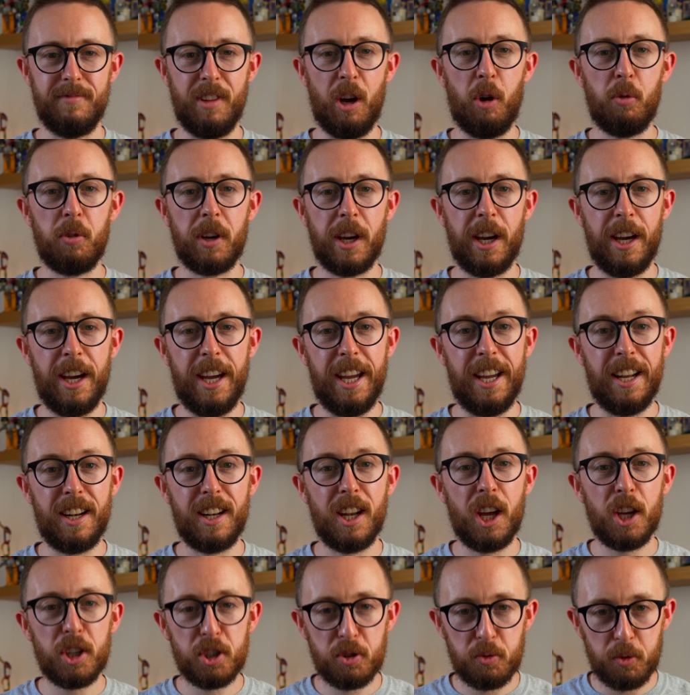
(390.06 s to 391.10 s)
Okay,
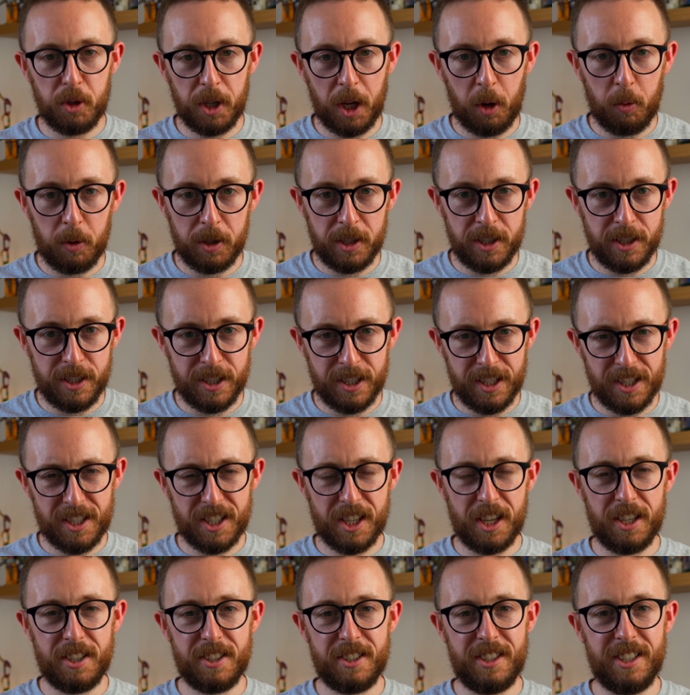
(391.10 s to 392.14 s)
last one I wanted to
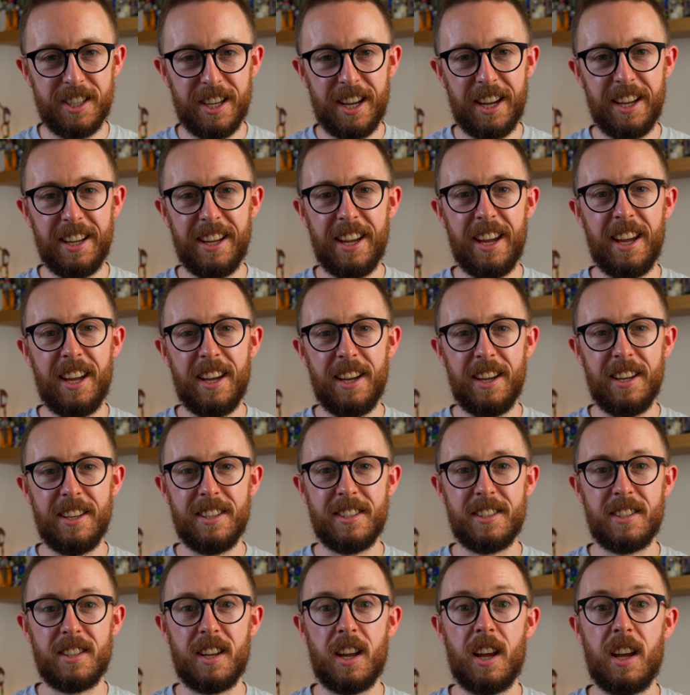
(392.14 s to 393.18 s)
discuss today
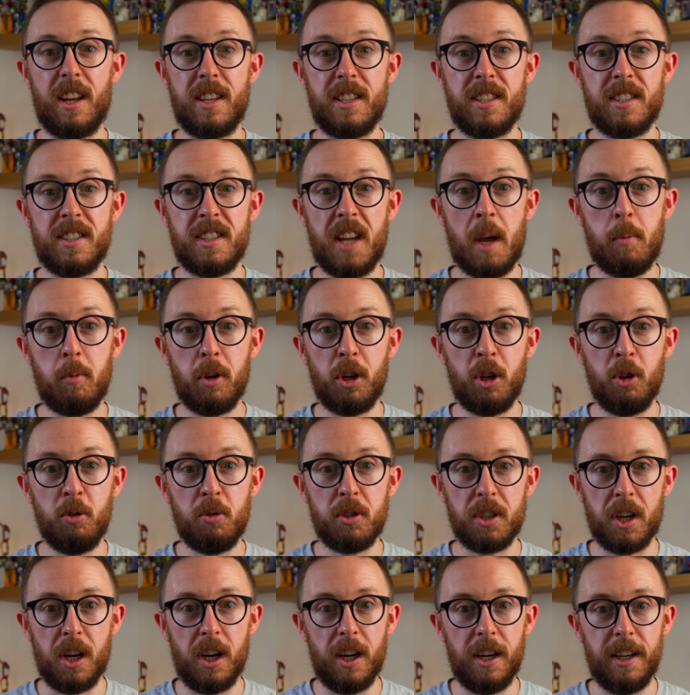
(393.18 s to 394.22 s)
is
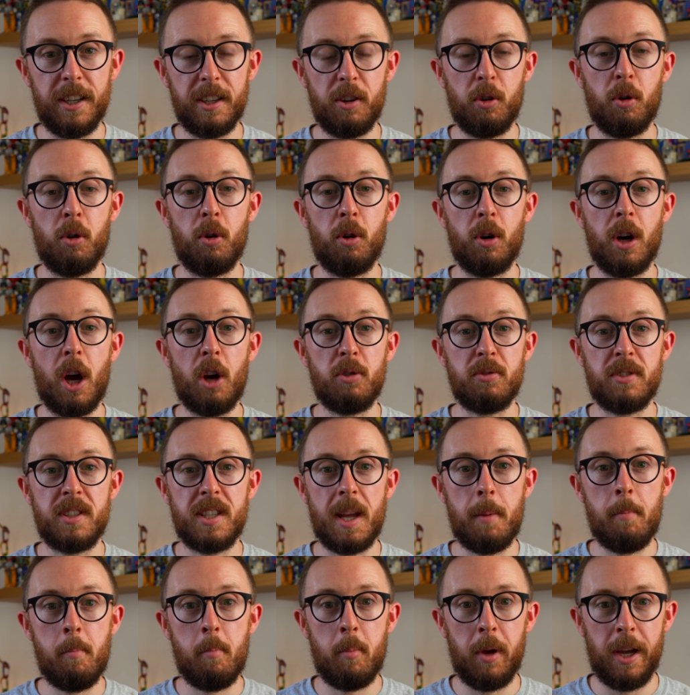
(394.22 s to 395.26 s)
semaglutide or
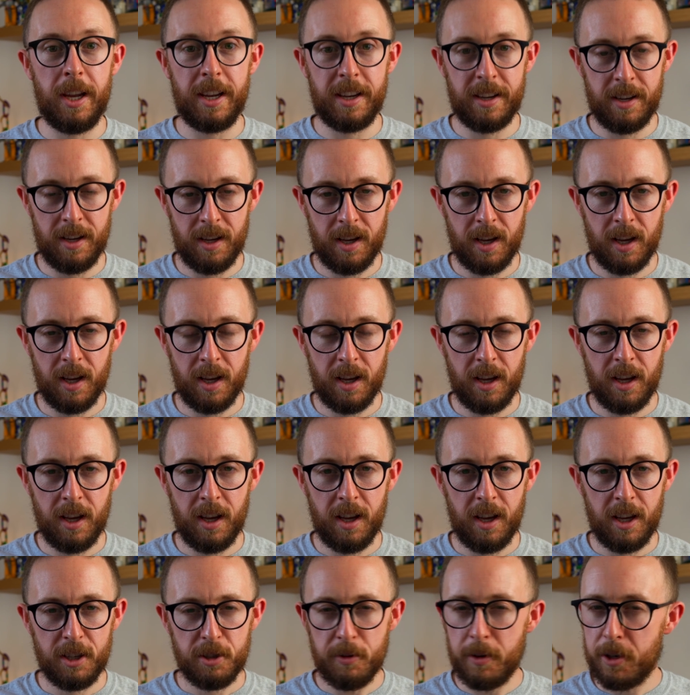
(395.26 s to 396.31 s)
Ozempic.
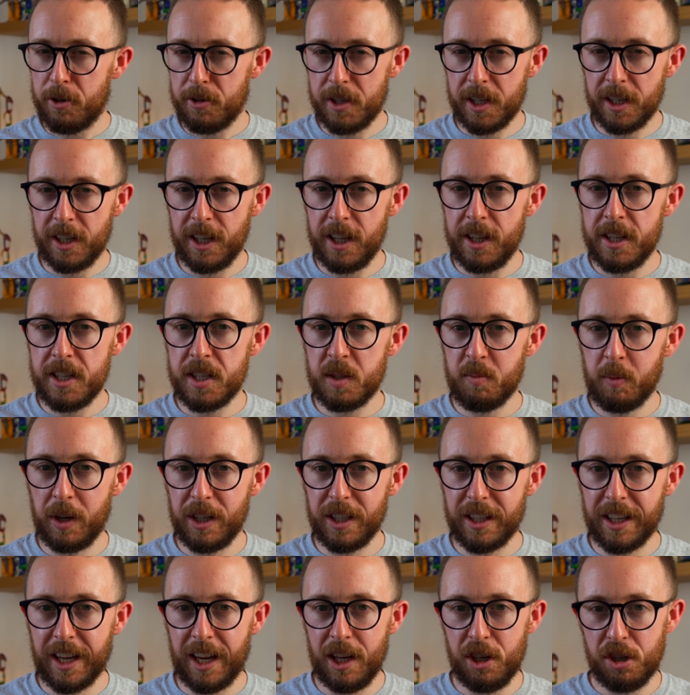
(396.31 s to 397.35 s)
So interestingly, this
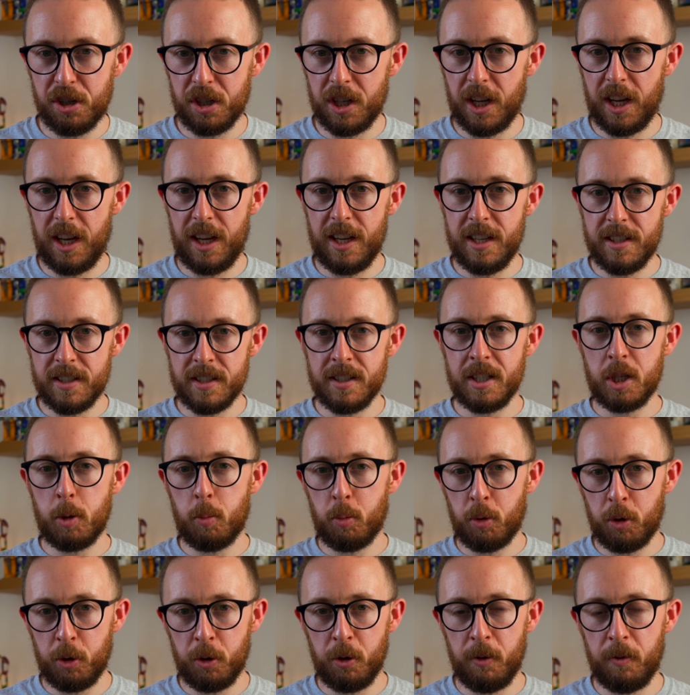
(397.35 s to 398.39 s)
medication isn't
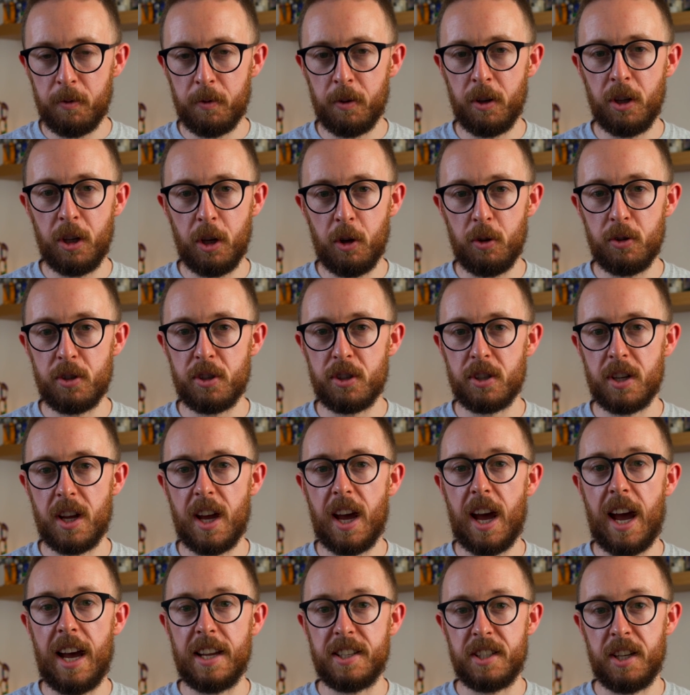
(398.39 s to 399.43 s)
approved for use
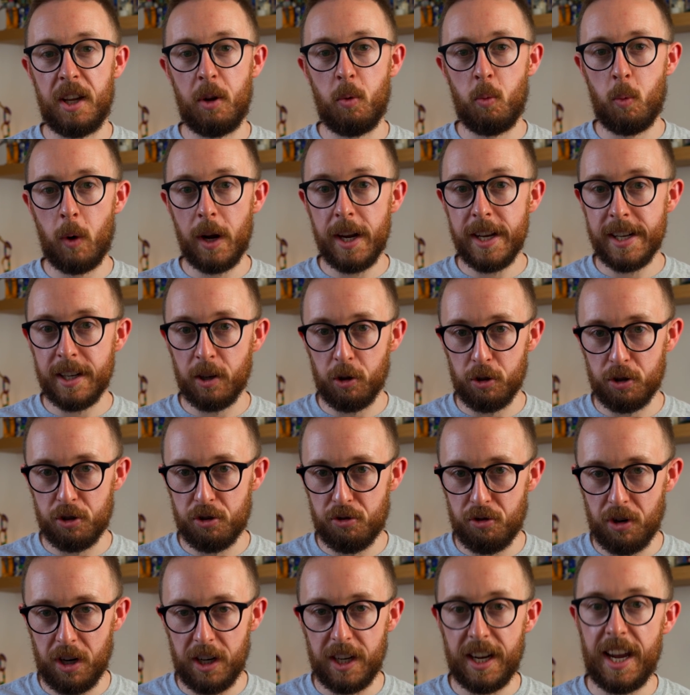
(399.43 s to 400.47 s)
as a weight loss
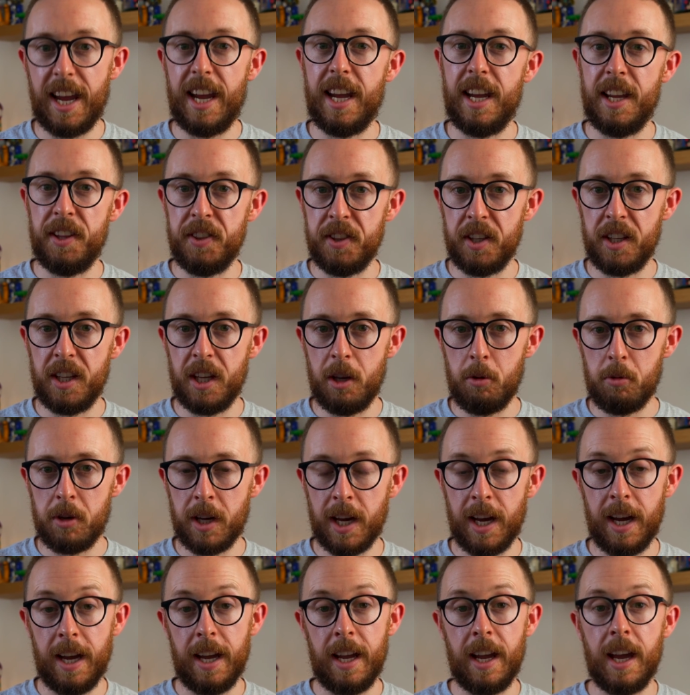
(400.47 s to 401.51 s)
drug in the
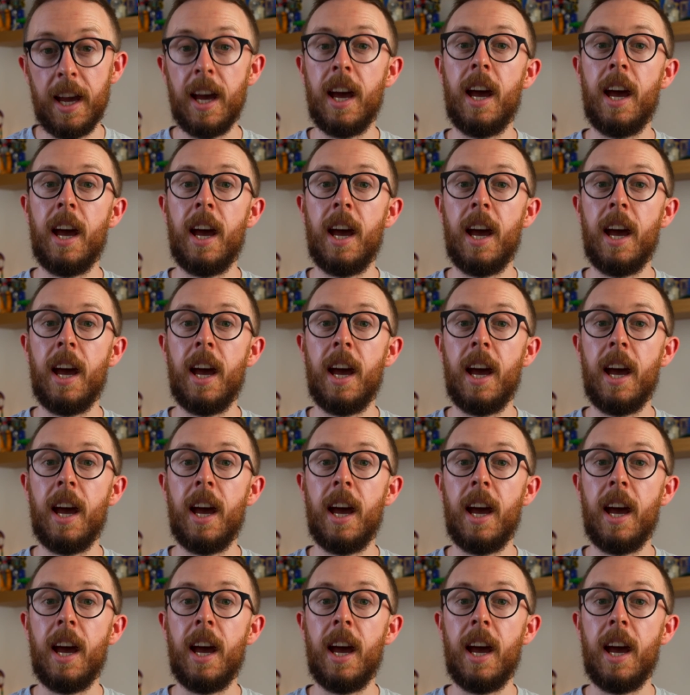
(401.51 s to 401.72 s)
UK.